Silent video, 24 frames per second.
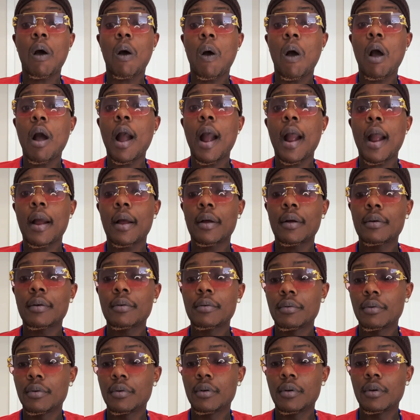heart.
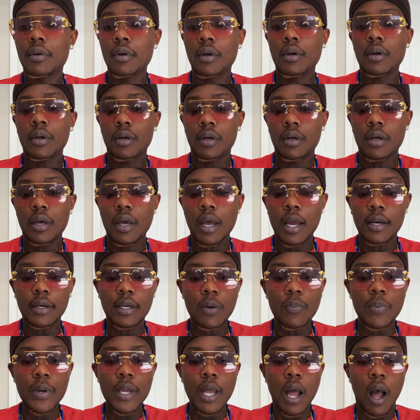And
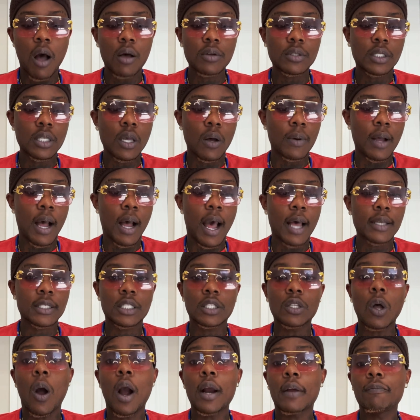then we also got
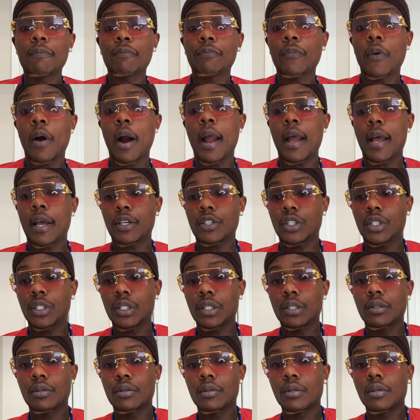starting fresh.
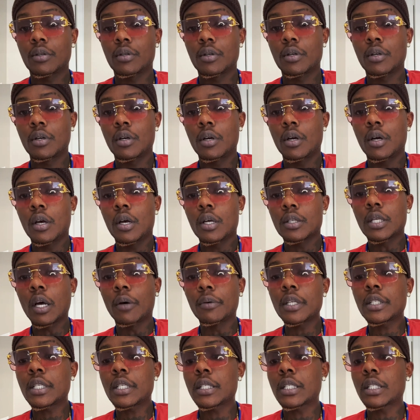So
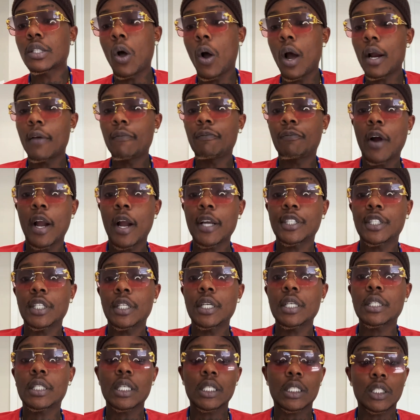this is starting fresh and
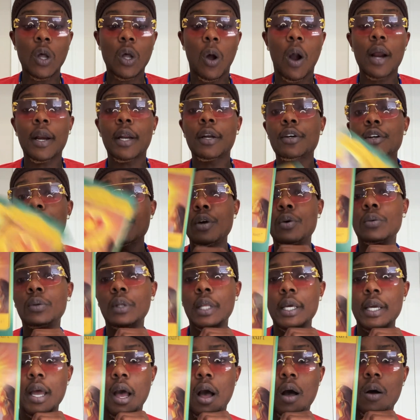this is starting new,
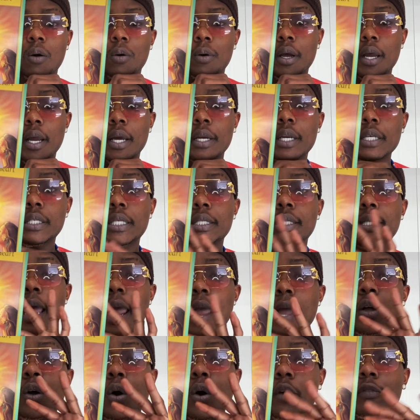Leo. And this is
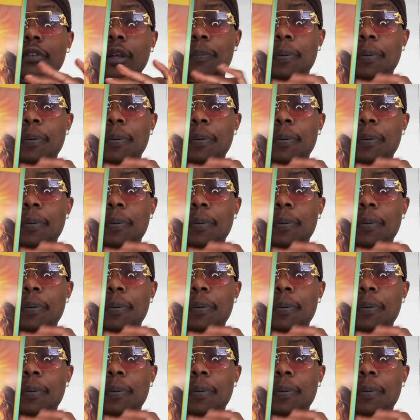letting go of the